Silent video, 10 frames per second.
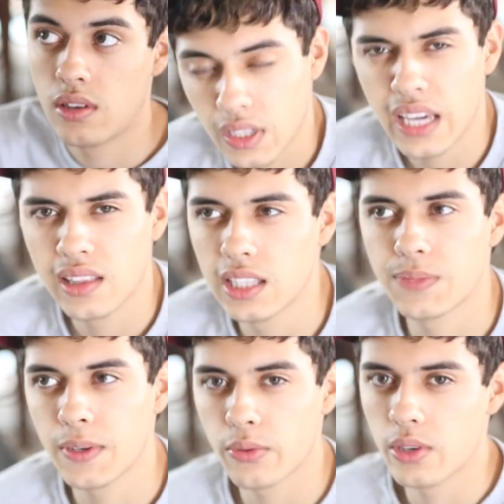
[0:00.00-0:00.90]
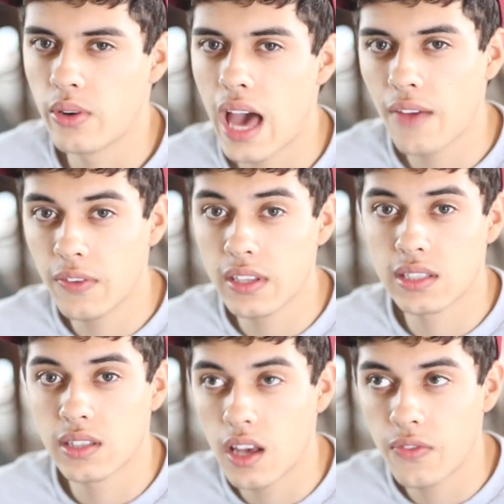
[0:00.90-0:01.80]
like, let's be real, half of the
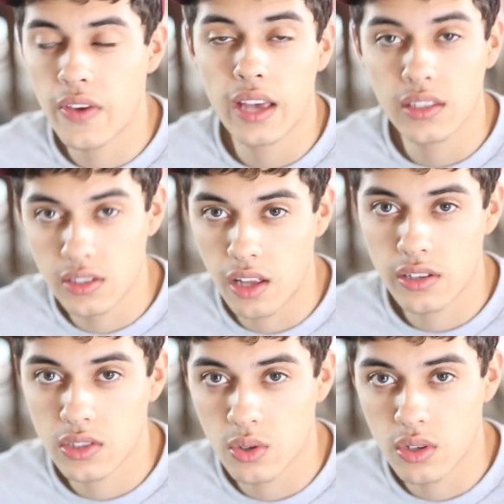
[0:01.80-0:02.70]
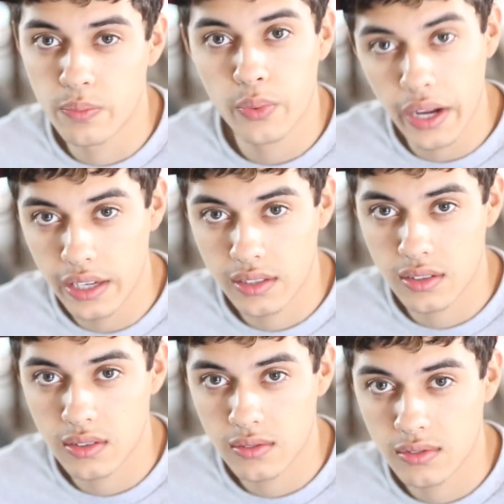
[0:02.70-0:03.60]
stuff at the dollar store
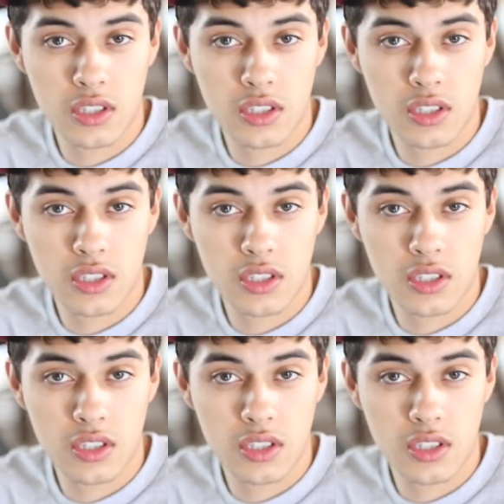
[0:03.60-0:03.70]
breaks.